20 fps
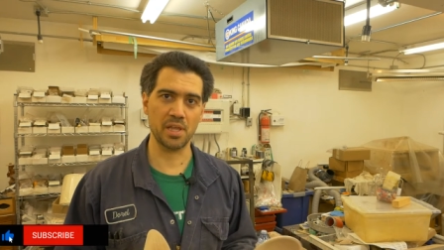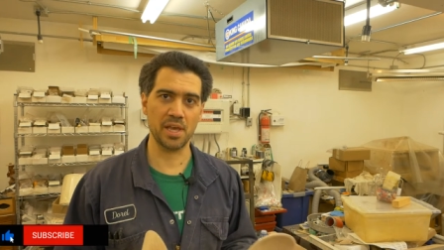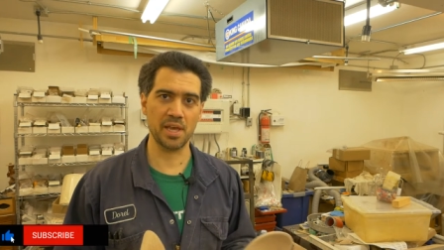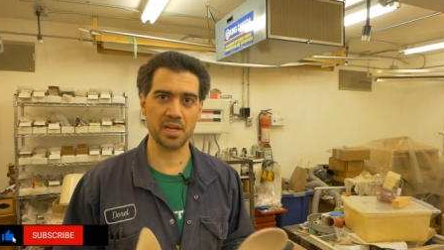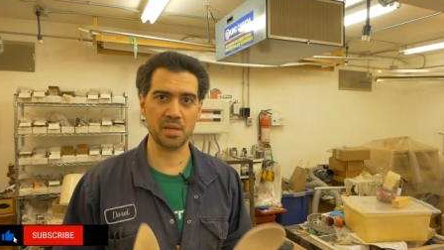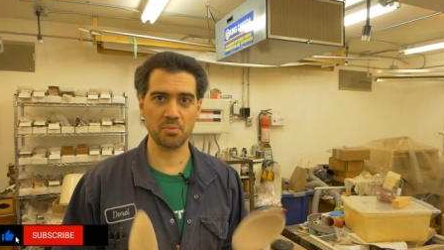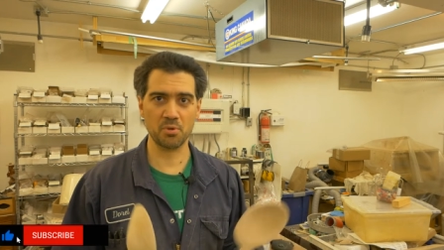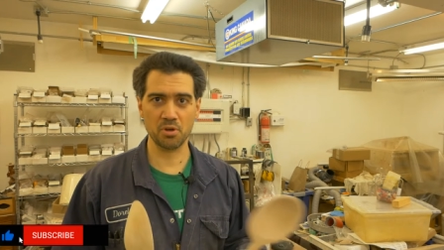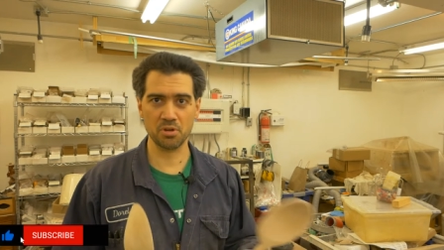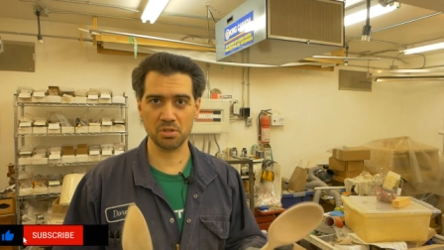
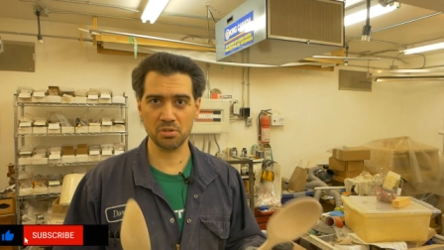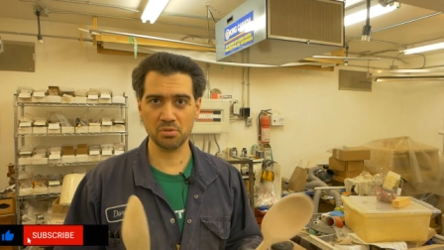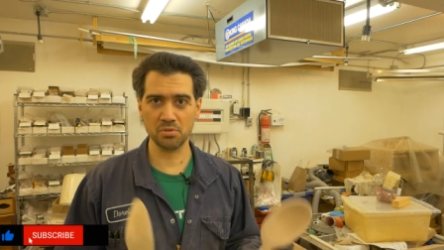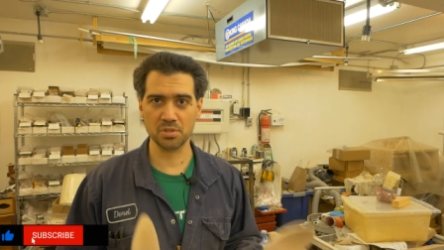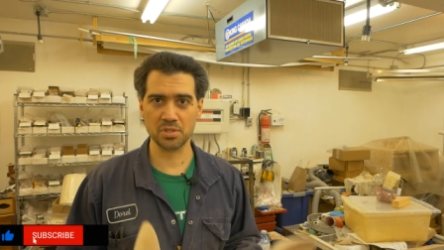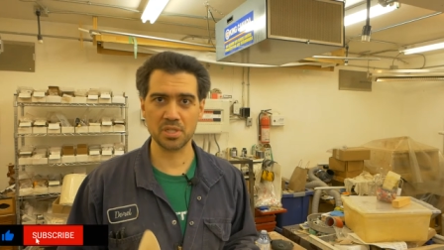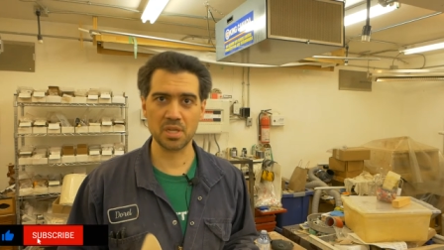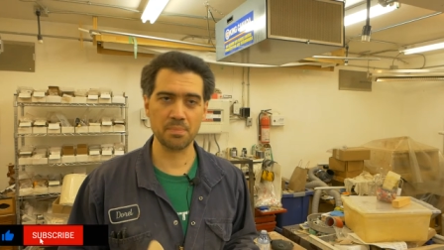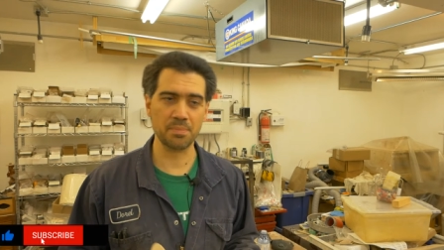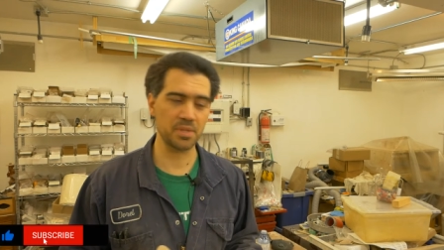And I'm gonna
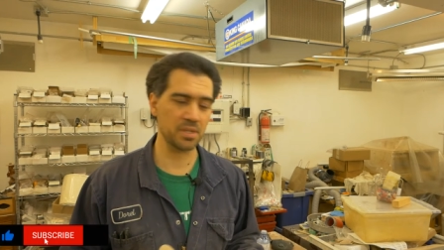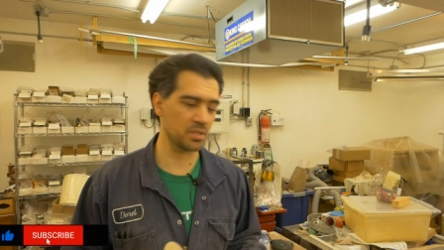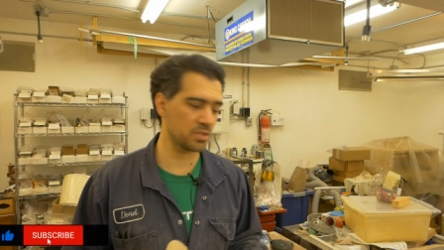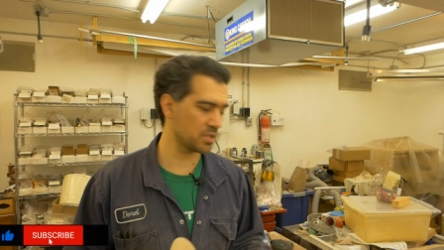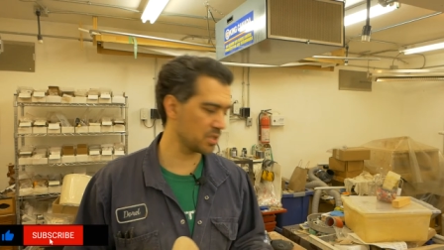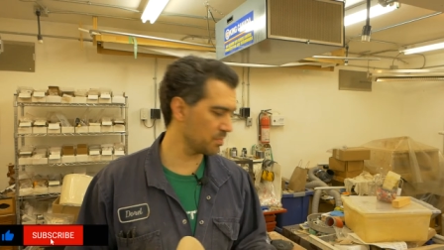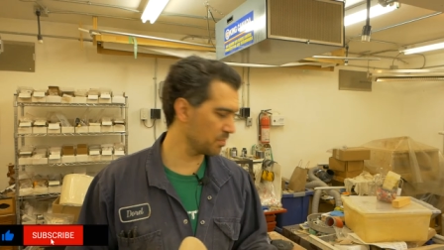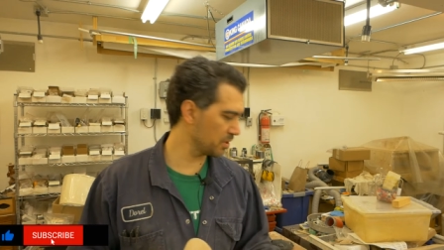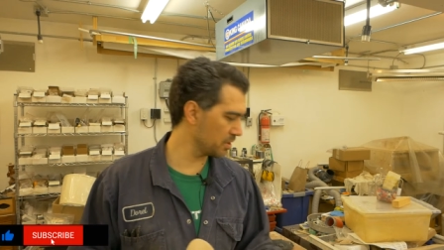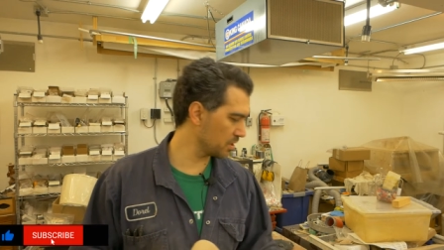do something
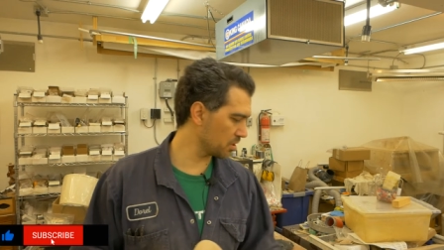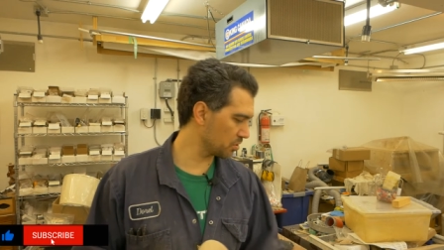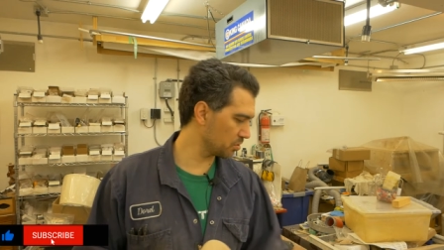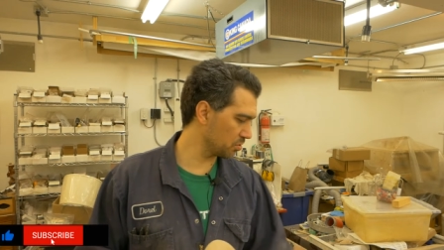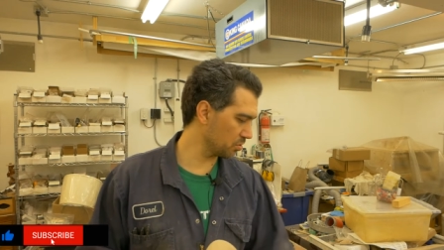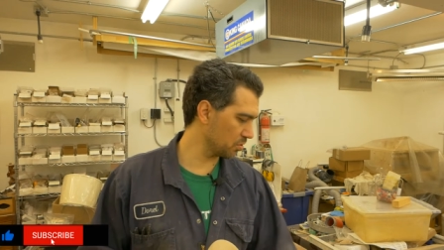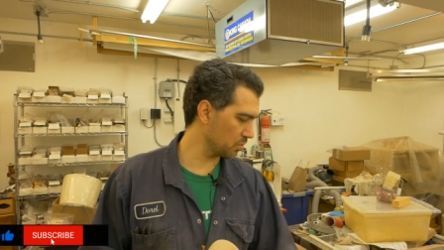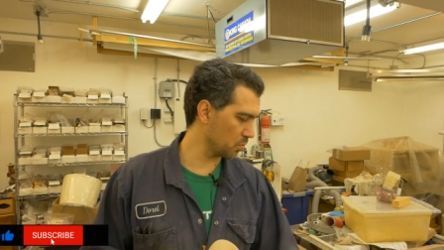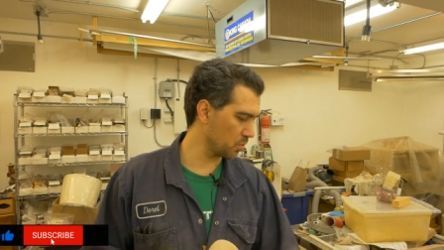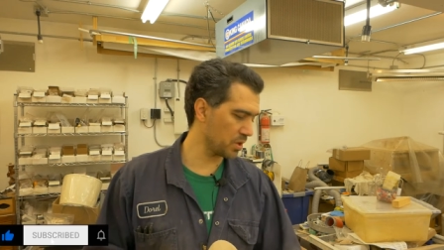similar
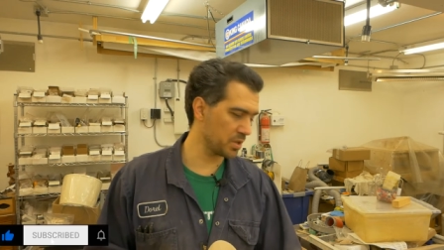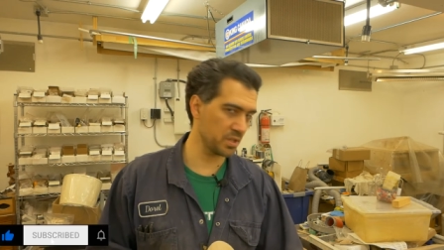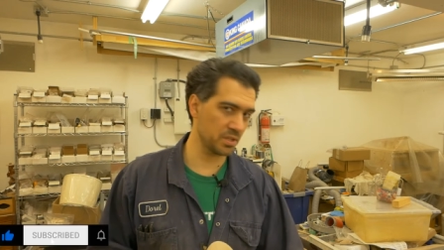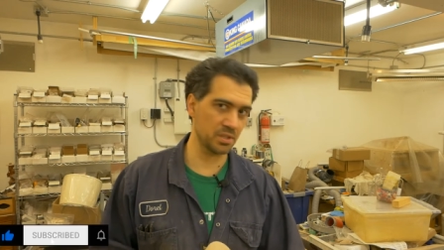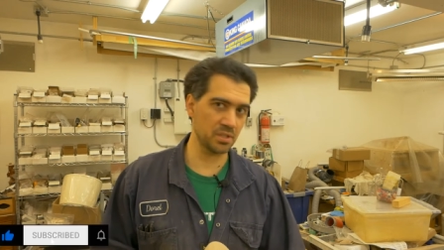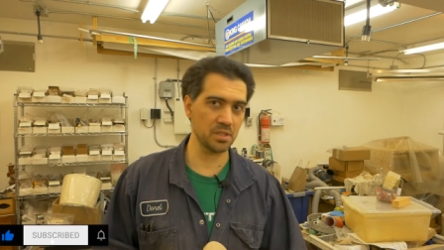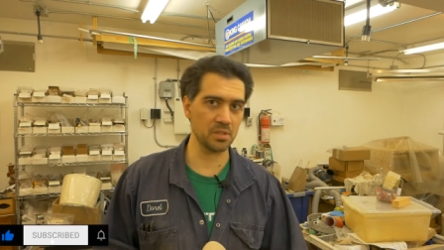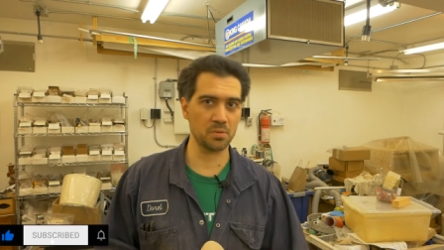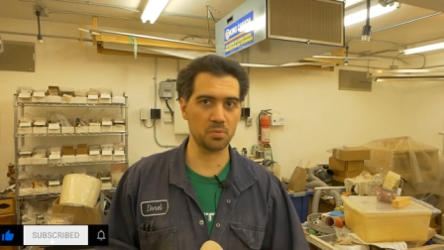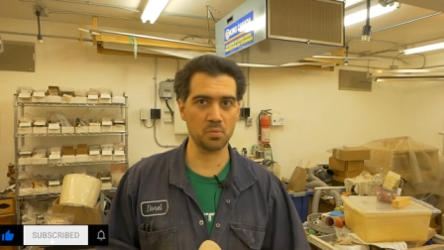to what I
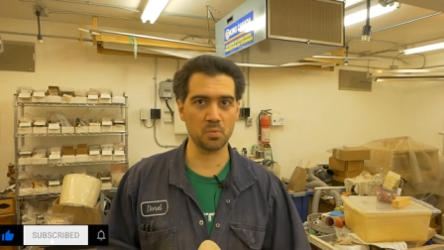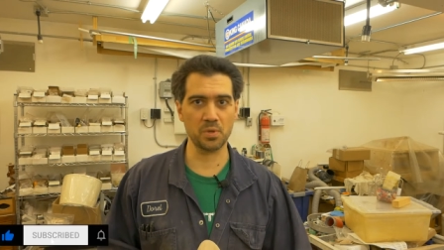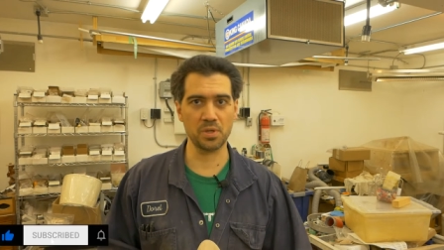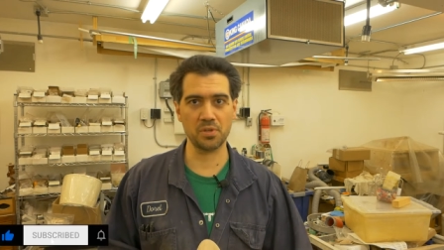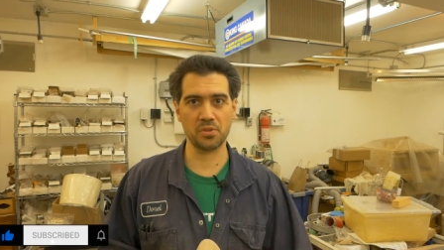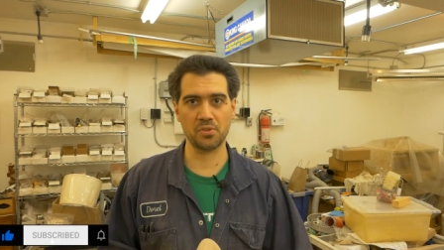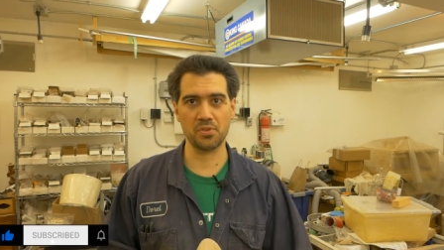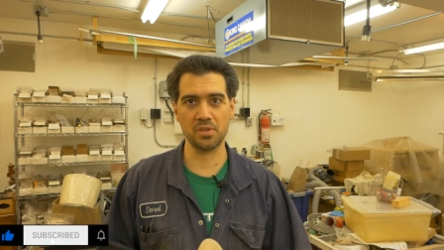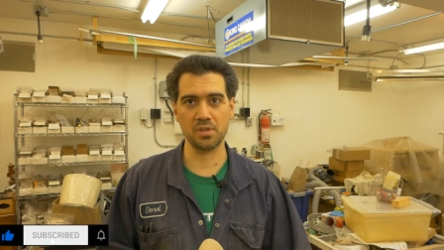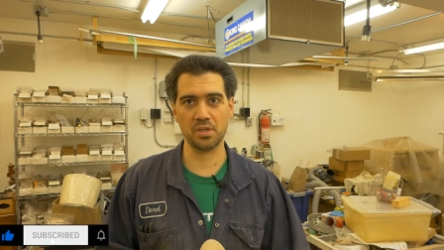did
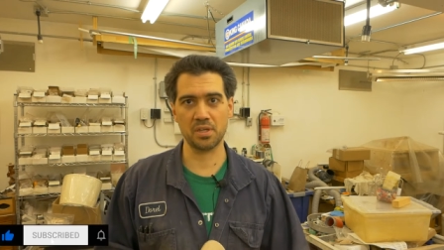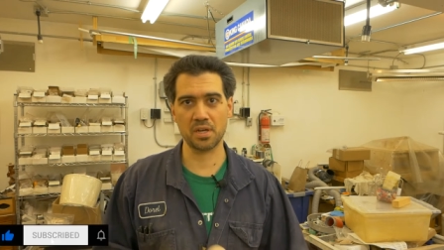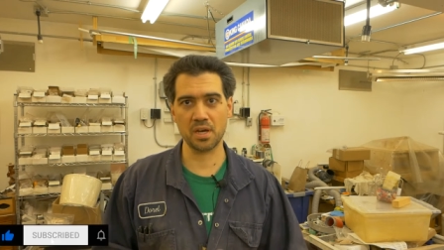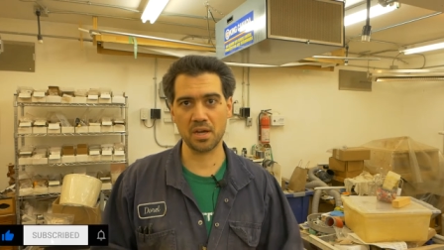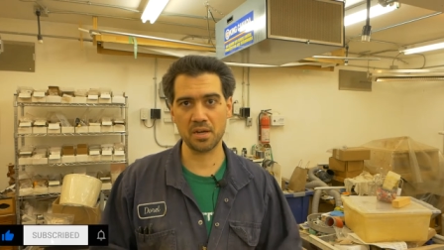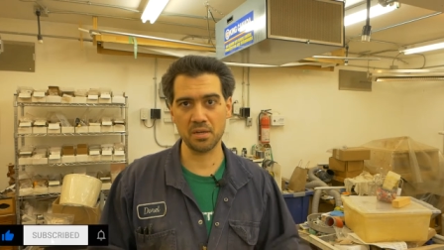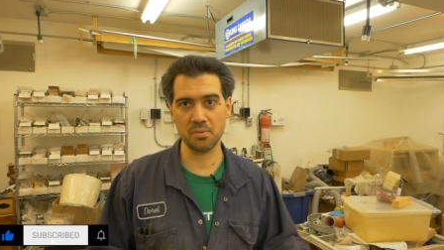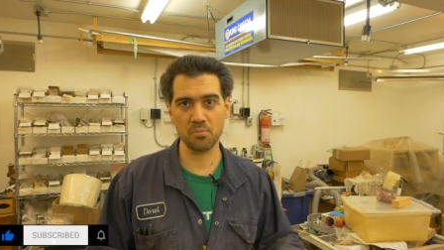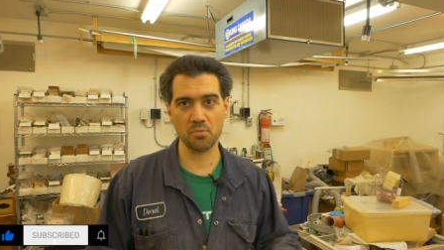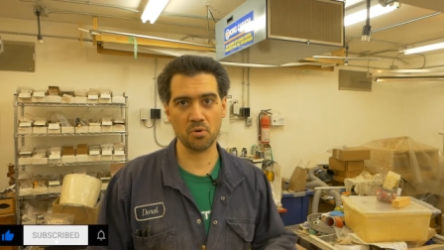with the
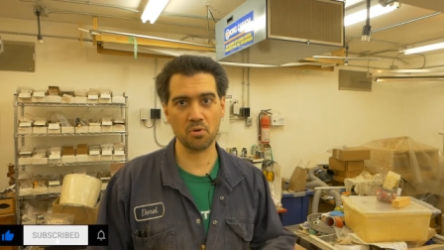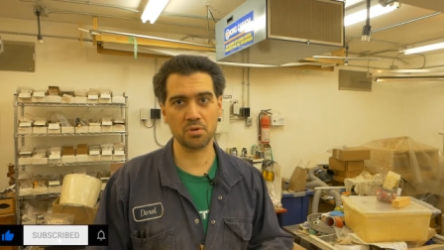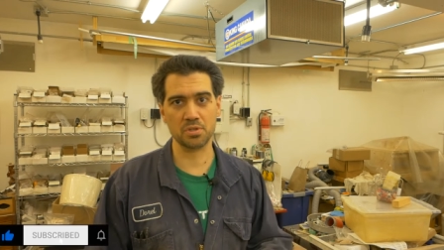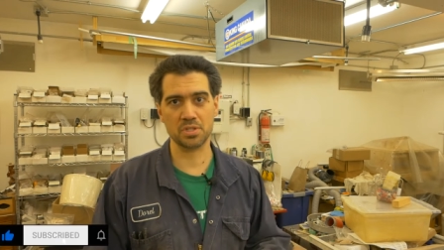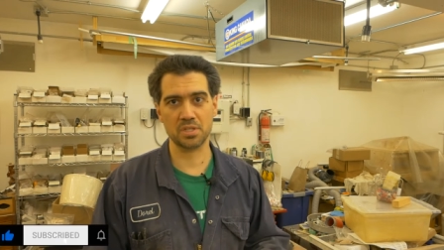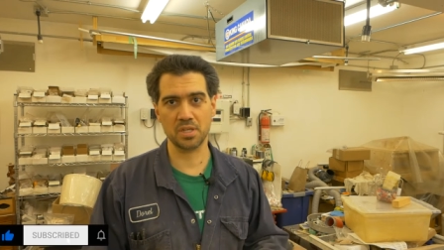cutting boards,